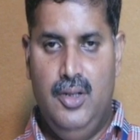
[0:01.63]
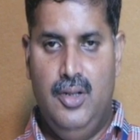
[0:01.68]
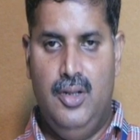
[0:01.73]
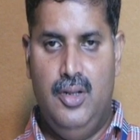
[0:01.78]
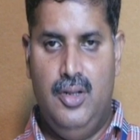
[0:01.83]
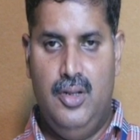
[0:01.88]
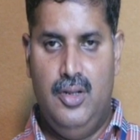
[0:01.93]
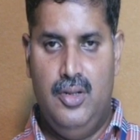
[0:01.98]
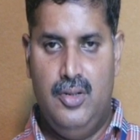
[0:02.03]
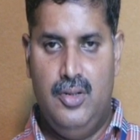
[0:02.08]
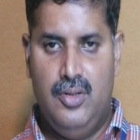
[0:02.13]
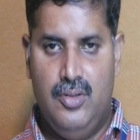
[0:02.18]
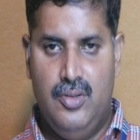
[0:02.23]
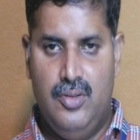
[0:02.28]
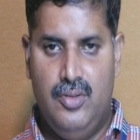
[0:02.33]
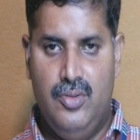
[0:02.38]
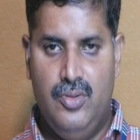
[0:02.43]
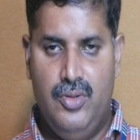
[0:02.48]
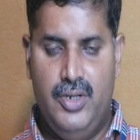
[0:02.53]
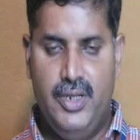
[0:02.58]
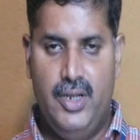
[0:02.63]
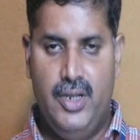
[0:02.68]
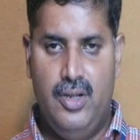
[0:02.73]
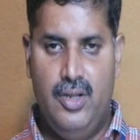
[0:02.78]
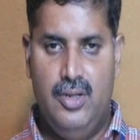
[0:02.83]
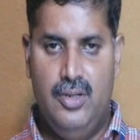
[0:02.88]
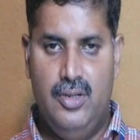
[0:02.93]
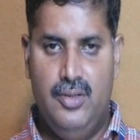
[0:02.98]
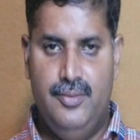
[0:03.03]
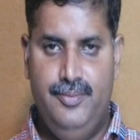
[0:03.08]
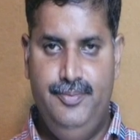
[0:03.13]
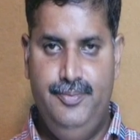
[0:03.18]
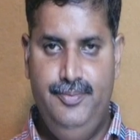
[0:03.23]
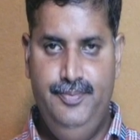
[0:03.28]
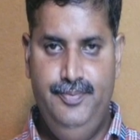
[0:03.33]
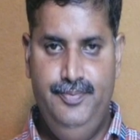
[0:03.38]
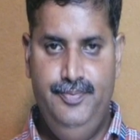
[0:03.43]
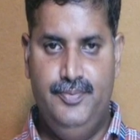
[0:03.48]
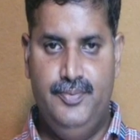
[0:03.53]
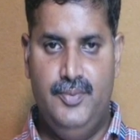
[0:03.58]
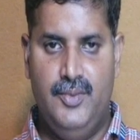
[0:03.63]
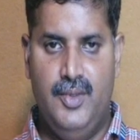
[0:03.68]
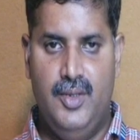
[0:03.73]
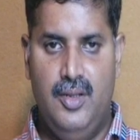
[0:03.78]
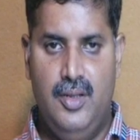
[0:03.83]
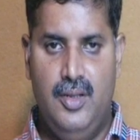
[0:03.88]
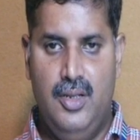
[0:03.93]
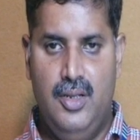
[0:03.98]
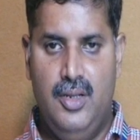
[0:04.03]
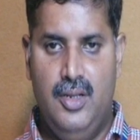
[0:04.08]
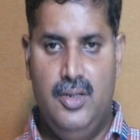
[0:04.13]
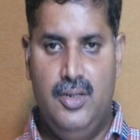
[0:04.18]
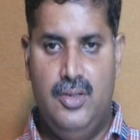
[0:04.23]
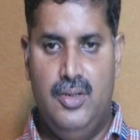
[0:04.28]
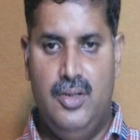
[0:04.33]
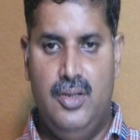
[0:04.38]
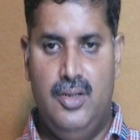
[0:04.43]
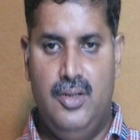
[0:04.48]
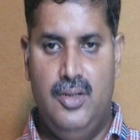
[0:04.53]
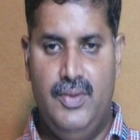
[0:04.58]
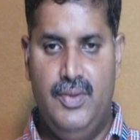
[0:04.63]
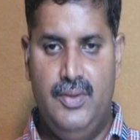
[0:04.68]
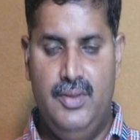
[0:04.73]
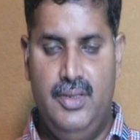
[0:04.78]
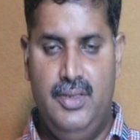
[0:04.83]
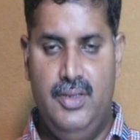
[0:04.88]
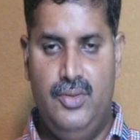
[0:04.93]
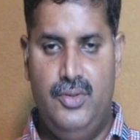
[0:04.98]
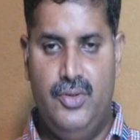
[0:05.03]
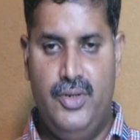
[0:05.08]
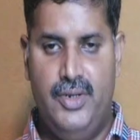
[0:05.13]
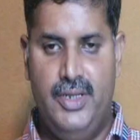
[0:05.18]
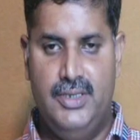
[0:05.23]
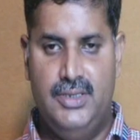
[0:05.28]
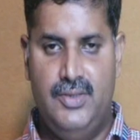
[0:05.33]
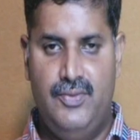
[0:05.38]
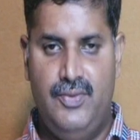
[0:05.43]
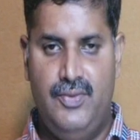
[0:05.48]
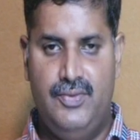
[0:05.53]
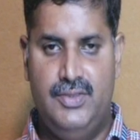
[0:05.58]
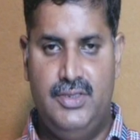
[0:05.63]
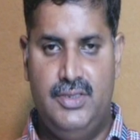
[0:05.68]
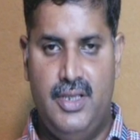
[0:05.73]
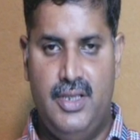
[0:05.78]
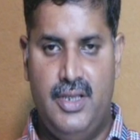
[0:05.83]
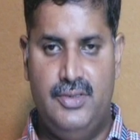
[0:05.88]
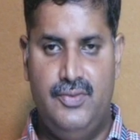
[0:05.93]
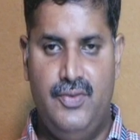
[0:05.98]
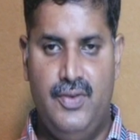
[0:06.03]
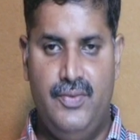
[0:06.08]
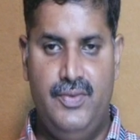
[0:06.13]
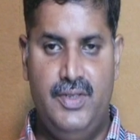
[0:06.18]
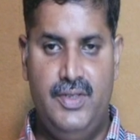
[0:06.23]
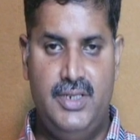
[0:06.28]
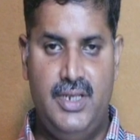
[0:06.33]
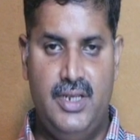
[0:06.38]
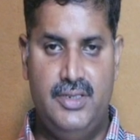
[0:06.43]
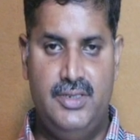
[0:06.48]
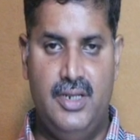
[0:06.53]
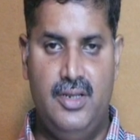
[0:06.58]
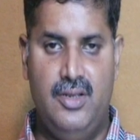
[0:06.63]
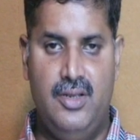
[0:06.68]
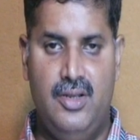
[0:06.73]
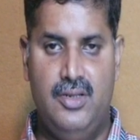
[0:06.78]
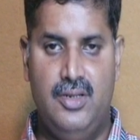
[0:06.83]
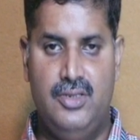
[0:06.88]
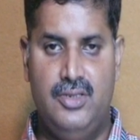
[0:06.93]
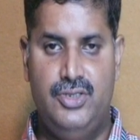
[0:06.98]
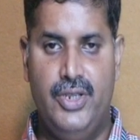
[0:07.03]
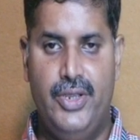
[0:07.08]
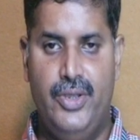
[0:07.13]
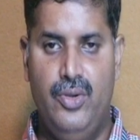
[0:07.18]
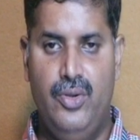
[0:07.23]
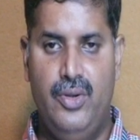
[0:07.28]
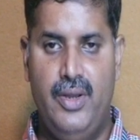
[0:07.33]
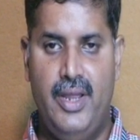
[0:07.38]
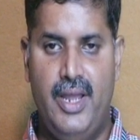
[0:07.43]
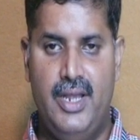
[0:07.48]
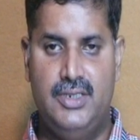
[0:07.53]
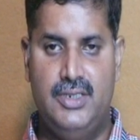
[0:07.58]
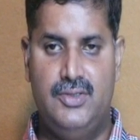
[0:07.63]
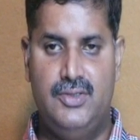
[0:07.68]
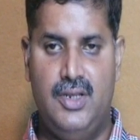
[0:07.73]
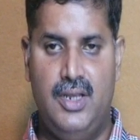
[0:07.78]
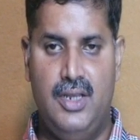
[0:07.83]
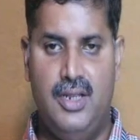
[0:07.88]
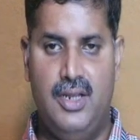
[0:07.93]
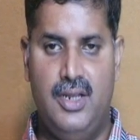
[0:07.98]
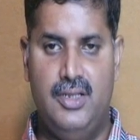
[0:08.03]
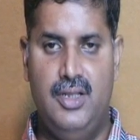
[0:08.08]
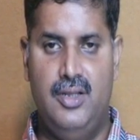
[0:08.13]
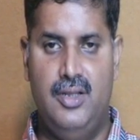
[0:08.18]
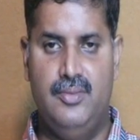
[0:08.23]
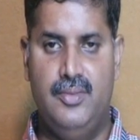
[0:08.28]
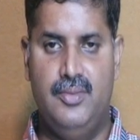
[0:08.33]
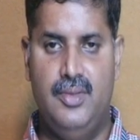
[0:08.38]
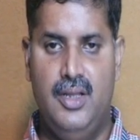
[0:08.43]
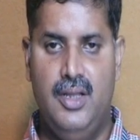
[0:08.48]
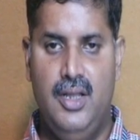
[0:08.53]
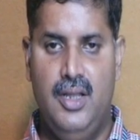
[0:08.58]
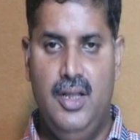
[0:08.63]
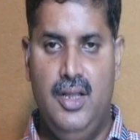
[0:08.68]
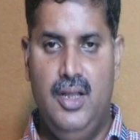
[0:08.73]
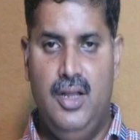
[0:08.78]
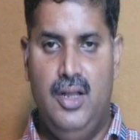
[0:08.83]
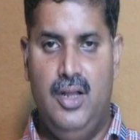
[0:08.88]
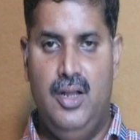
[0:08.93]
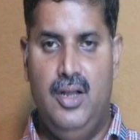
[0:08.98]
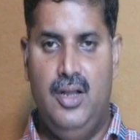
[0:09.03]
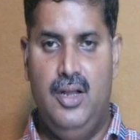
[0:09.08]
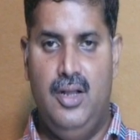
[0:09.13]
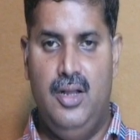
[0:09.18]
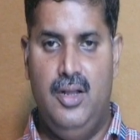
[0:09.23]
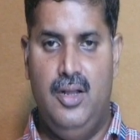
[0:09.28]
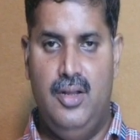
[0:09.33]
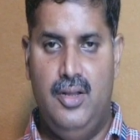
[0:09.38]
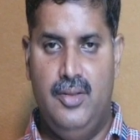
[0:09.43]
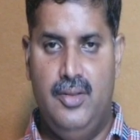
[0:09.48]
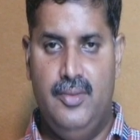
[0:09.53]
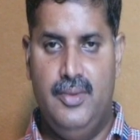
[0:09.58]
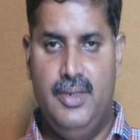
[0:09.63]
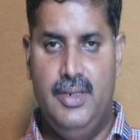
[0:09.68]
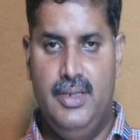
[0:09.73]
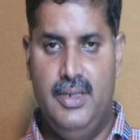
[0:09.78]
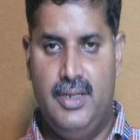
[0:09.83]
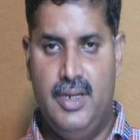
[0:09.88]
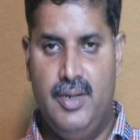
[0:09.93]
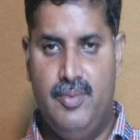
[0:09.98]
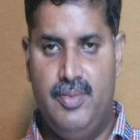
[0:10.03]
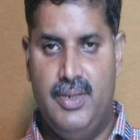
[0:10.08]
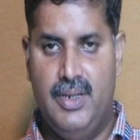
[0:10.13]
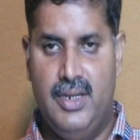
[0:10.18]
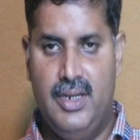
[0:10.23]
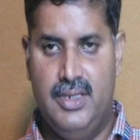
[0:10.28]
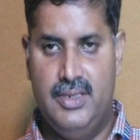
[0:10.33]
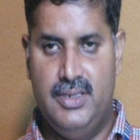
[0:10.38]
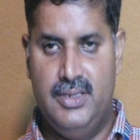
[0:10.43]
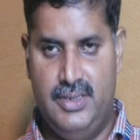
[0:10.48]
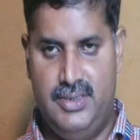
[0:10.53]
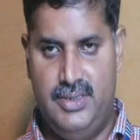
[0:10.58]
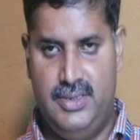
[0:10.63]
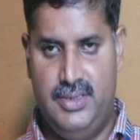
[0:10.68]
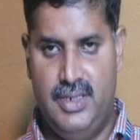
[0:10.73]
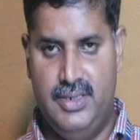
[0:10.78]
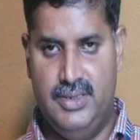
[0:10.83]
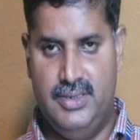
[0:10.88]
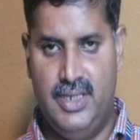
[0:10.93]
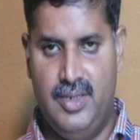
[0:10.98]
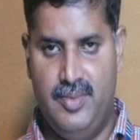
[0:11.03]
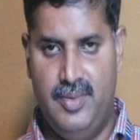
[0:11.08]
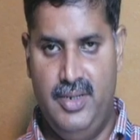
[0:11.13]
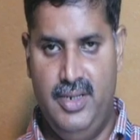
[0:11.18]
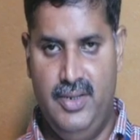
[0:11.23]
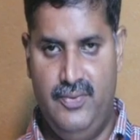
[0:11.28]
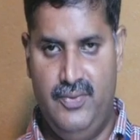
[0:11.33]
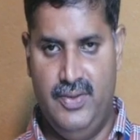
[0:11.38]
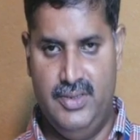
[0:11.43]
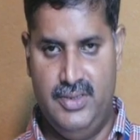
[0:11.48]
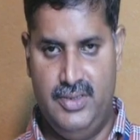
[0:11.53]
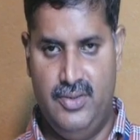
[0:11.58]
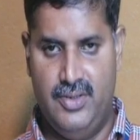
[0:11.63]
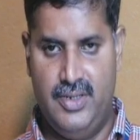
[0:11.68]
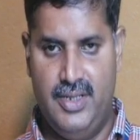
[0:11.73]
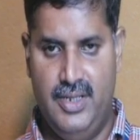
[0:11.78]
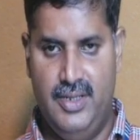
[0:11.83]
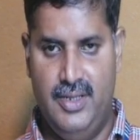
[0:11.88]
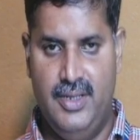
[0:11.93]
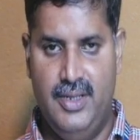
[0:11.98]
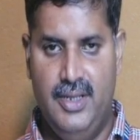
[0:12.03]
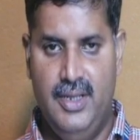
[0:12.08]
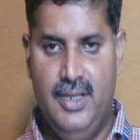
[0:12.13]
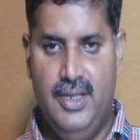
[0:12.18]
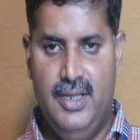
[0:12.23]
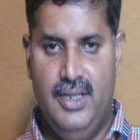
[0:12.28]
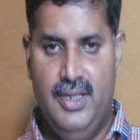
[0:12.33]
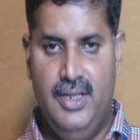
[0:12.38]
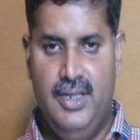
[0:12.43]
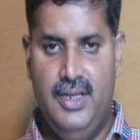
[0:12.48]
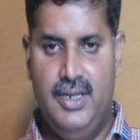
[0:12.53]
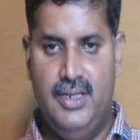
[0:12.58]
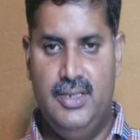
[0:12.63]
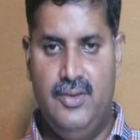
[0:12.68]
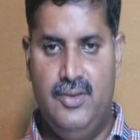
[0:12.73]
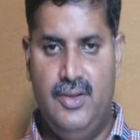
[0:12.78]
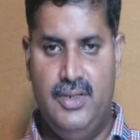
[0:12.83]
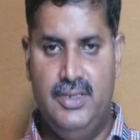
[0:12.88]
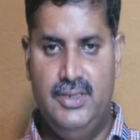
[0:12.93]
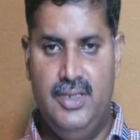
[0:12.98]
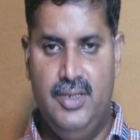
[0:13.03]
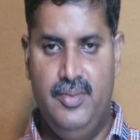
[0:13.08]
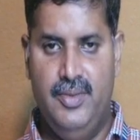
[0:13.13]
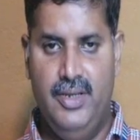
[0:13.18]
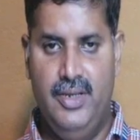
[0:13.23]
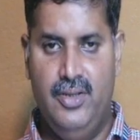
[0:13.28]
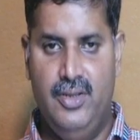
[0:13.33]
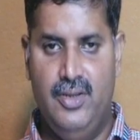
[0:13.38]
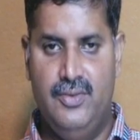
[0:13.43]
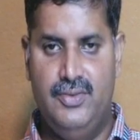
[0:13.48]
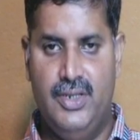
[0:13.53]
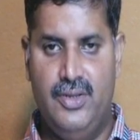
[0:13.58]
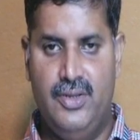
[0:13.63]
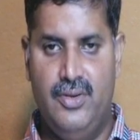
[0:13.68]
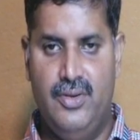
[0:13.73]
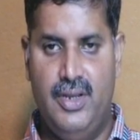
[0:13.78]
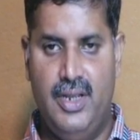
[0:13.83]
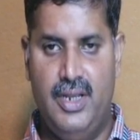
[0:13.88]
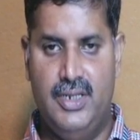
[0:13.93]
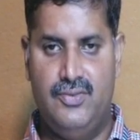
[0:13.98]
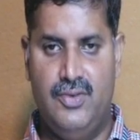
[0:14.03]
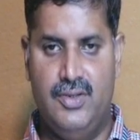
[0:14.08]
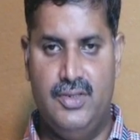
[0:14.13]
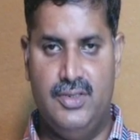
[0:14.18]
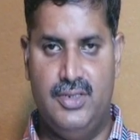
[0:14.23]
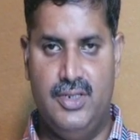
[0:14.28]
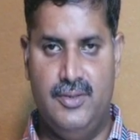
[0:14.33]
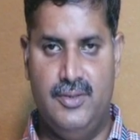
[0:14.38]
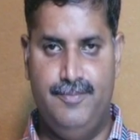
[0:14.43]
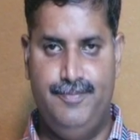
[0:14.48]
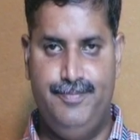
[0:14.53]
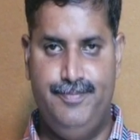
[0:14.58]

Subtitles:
Good day all. Today is the fifth session on secure hash algorithm in cryptanalysis and cyber defense. Okay, here so what is the meaning of secure hash function?